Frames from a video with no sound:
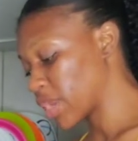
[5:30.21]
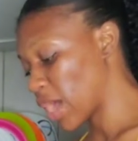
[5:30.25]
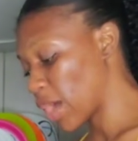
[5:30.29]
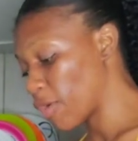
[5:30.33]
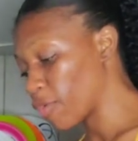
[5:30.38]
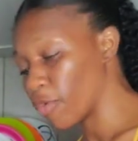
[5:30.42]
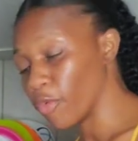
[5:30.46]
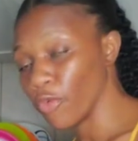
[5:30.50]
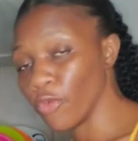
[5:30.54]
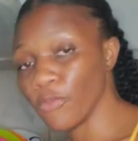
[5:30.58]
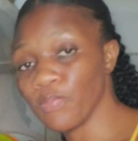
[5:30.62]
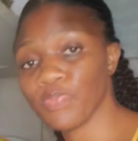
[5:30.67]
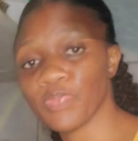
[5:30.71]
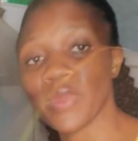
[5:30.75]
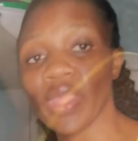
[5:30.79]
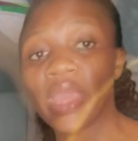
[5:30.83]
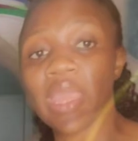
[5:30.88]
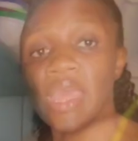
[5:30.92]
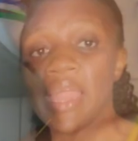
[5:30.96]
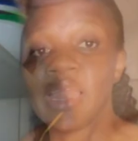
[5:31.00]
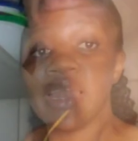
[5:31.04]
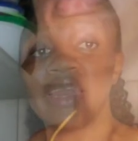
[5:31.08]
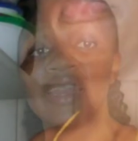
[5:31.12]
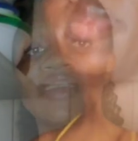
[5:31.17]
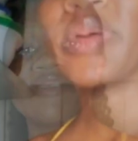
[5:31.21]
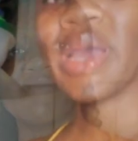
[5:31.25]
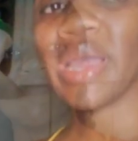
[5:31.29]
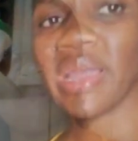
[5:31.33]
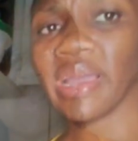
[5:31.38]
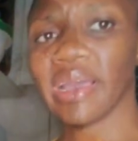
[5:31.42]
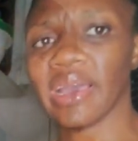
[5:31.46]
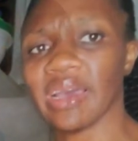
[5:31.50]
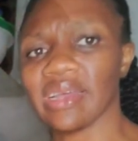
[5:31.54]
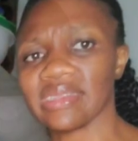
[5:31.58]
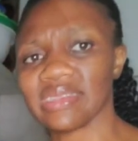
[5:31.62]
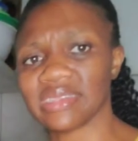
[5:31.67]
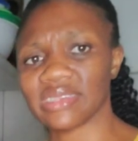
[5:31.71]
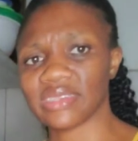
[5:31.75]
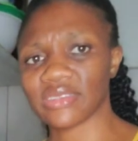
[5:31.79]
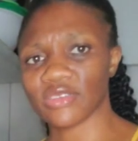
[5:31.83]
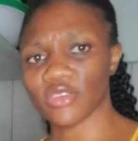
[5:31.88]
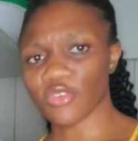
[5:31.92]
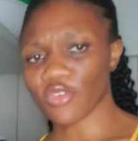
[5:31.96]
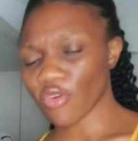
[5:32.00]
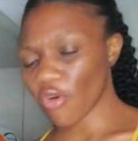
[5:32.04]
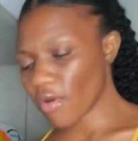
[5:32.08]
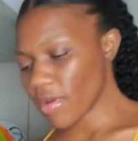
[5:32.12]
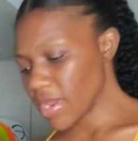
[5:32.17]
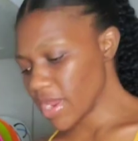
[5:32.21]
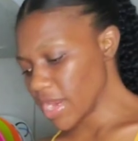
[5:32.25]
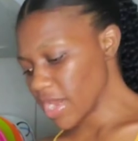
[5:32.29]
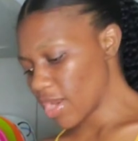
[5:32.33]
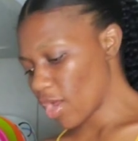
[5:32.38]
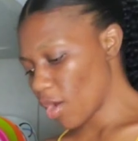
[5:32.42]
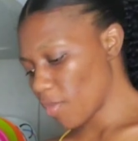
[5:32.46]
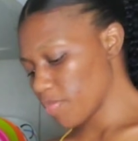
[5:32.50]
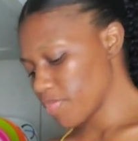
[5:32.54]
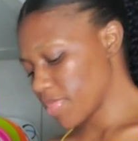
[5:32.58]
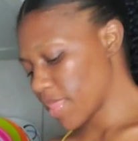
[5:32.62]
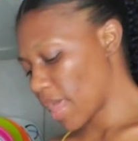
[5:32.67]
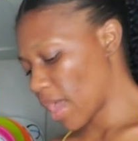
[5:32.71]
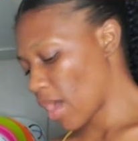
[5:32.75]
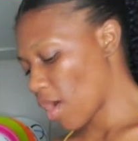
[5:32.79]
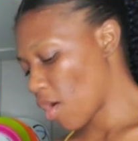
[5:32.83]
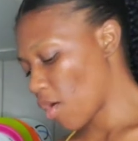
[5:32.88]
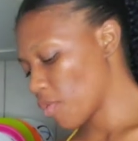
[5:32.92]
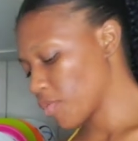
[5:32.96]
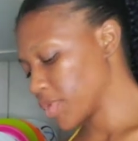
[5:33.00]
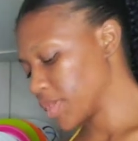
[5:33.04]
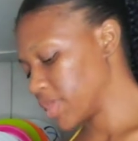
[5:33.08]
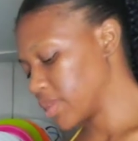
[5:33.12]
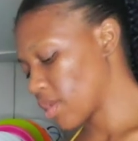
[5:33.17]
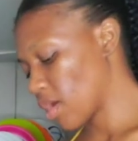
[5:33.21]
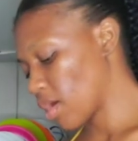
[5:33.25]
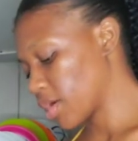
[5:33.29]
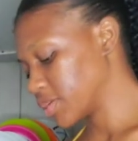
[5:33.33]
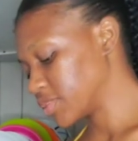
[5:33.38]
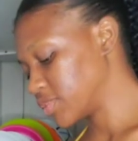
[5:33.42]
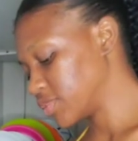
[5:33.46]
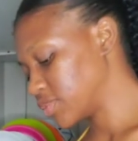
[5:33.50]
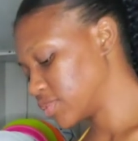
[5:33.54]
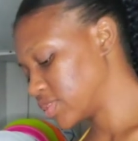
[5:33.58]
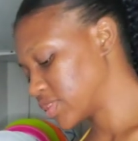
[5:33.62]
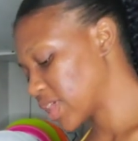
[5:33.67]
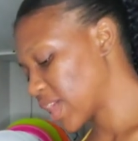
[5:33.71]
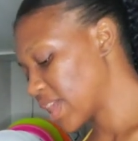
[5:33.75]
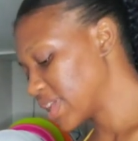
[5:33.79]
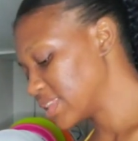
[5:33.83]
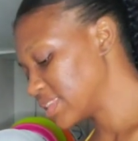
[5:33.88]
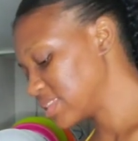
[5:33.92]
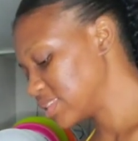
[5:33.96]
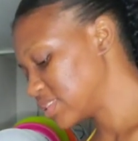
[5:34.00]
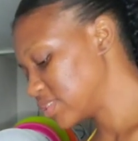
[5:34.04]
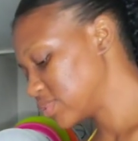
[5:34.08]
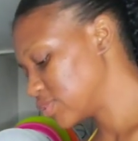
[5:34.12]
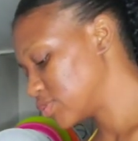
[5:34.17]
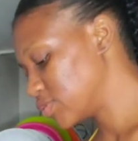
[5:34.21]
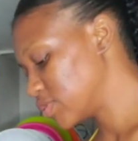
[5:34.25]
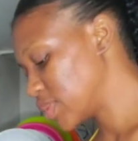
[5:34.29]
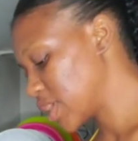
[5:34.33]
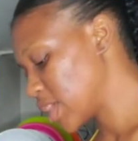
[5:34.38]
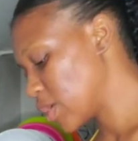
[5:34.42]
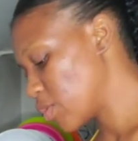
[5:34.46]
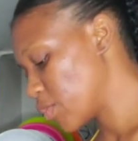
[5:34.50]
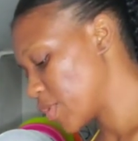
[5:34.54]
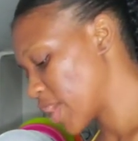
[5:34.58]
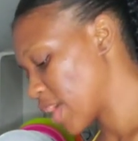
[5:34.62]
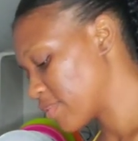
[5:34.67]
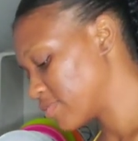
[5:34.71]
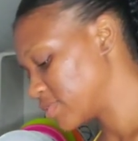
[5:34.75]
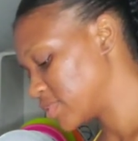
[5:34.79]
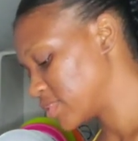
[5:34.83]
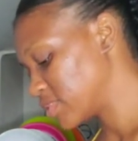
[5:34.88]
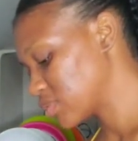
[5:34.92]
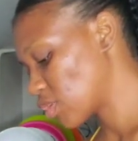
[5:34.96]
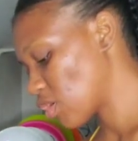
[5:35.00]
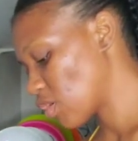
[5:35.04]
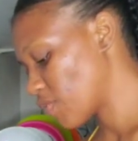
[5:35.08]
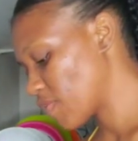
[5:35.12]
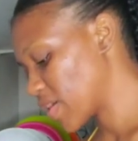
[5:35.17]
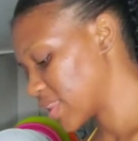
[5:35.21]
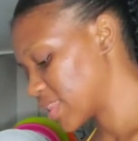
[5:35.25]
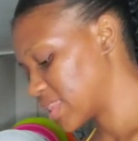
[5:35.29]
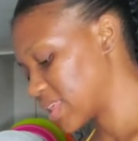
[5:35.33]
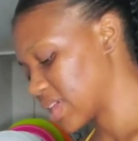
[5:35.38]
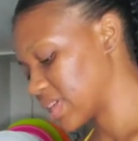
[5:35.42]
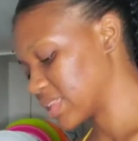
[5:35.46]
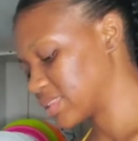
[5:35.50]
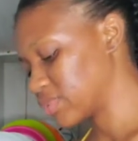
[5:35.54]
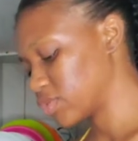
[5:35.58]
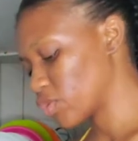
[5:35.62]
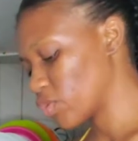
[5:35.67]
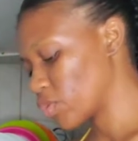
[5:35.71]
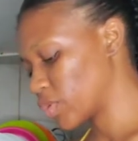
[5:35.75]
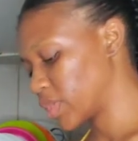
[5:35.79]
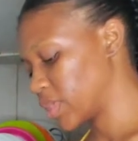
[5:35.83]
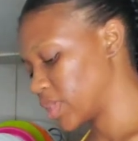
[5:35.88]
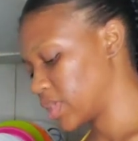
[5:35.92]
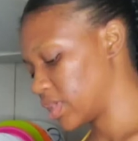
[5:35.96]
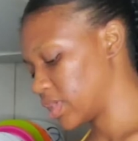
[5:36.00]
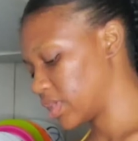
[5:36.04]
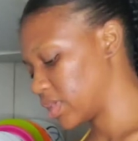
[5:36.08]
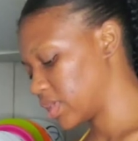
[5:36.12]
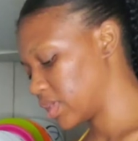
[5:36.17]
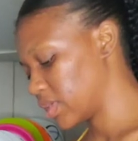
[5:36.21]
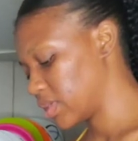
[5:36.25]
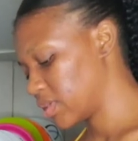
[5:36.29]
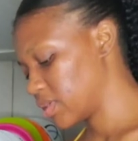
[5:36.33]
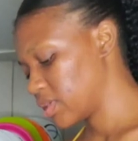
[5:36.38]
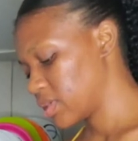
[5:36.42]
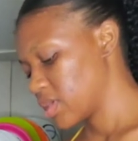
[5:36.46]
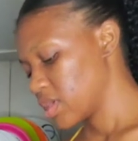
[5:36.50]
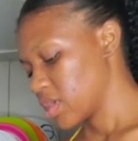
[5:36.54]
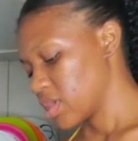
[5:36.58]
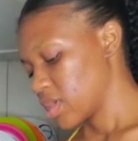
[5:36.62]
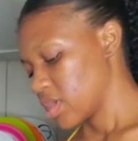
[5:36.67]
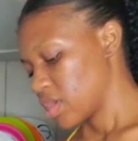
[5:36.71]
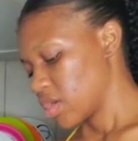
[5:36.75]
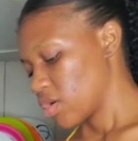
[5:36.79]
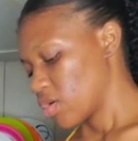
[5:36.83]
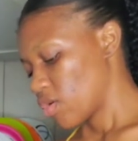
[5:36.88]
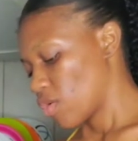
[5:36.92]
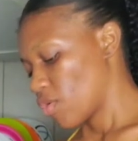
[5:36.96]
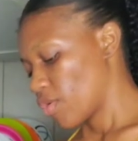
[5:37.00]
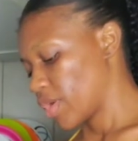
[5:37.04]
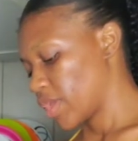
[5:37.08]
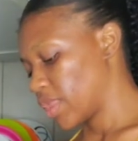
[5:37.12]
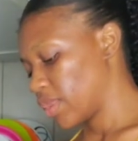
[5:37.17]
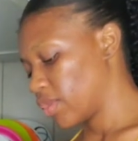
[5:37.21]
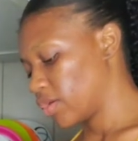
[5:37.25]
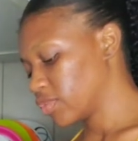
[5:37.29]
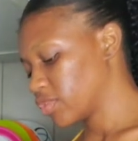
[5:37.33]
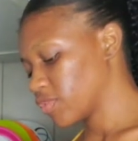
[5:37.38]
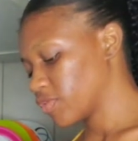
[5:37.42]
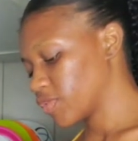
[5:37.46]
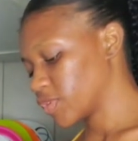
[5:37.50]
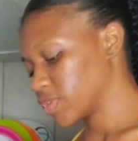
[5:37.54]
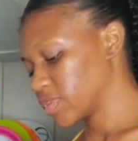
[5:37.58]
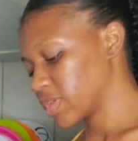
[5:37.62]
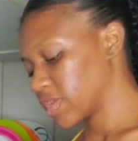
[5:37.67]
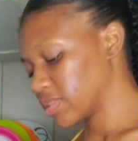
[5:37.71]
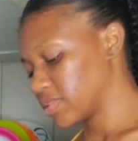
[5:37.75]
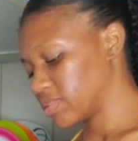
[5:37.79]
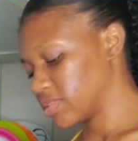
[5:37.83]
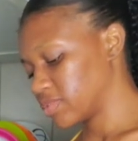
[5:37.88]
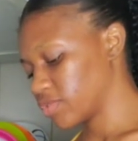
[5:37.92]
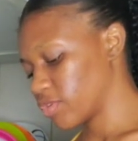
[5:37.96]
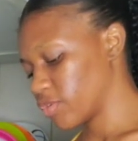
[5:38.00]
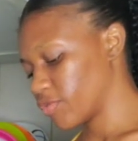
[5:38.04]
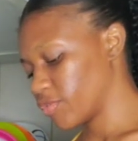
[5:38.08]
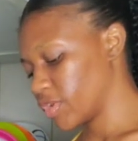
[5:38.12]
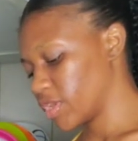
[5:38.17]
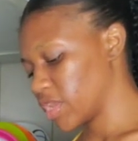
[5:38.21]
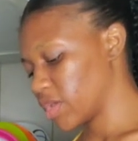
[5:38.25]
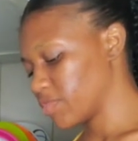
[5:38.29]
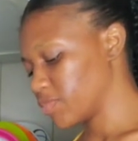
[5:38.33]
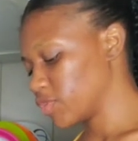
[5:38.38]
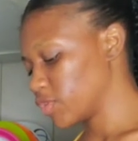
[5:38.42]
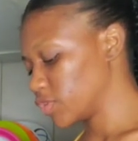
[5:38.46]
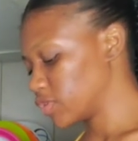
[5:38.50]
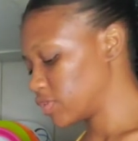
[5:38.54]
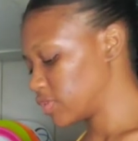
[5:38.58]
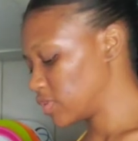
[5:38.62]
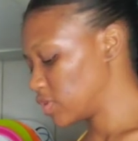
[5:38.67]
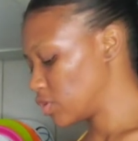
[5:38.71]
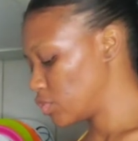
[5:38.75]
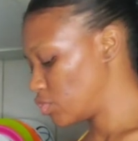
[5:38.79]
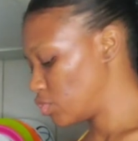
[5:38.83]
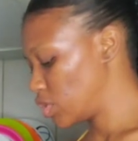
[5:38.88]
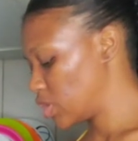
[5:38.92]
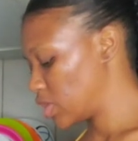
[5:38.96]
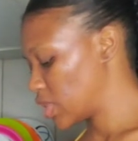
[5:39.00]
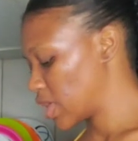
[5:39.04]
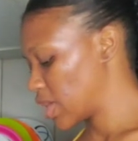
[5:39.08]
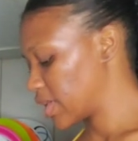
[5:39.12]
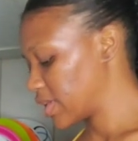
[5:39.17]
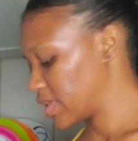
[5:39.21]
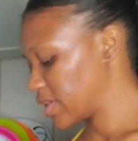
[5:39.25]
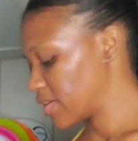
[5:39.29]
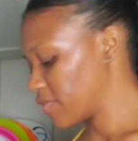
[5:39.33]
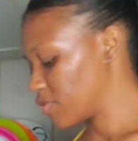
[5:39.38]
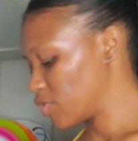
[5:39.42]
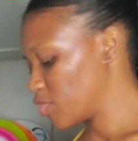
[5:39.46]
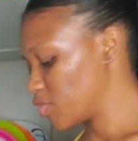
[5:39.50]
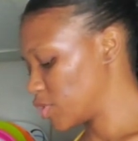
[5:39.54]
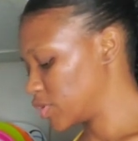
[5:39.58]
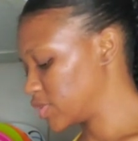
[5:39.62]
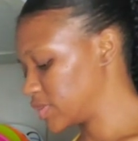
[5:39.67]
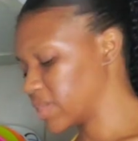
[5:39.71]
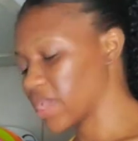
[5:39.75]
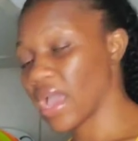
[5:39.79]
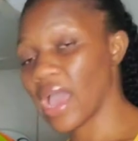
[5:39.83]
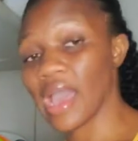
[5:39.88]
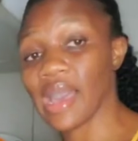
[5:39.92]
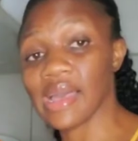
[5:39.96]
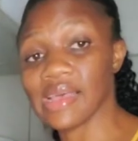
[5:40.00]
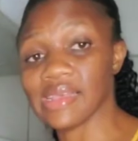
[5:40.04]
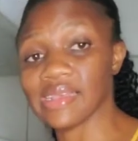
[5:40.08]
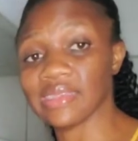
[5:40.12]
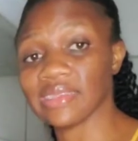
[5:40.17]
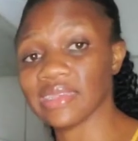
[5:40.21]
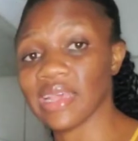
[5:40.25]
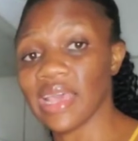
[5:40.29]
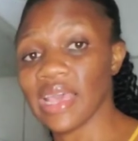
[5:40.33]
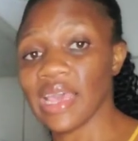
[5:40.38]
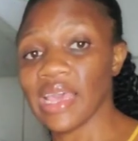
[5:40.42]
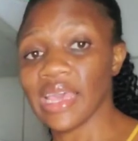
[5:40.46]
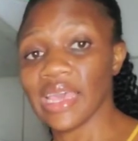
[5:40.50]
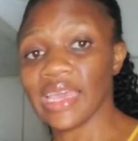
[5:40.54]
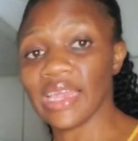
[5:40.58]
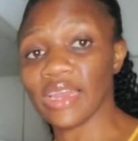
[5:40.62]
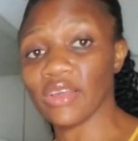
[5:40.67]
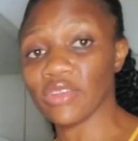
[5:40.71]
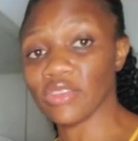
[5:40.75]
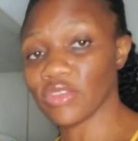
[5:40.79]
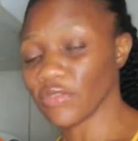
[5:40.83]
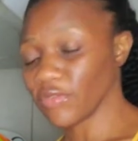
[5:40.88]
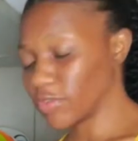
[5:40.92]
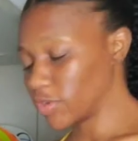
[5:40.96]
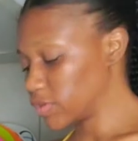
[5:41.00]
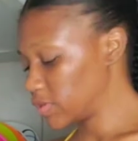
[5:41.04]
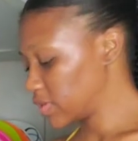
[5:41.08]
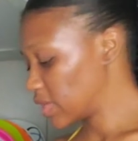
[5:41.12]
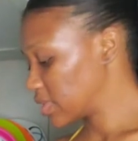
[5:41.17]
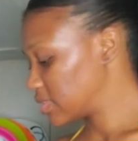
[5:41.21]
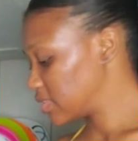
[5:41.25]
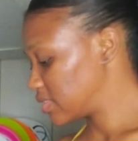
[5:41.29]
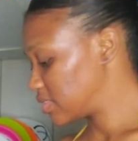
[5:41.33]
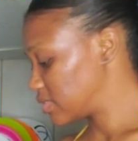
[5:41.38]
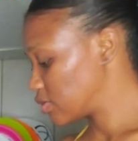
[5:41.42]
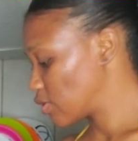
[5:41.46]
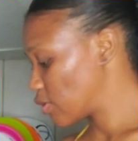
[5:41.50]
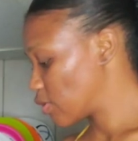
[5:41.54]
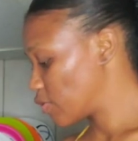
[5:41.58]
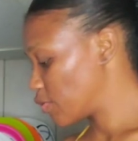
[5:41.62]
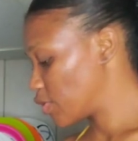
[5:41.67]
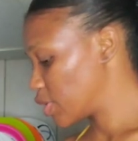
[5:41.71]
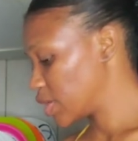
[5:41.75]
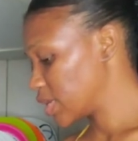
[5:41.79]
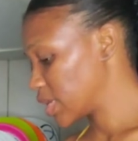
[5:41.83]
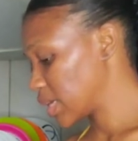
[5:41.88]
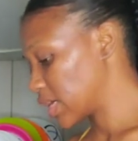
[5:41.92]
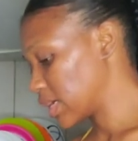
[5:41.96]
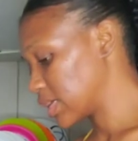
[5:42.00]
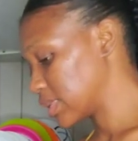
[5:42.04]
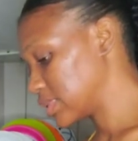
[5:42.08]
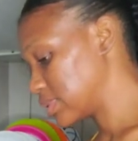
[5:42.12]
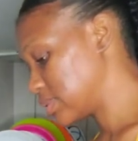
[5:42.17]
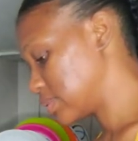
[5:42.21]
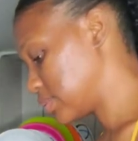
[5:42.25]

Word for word: away. but growing up now in our society today, we have discovered that okay, a lot of us are discovering. Let me not say we like everybody has. A lot of us are discovering that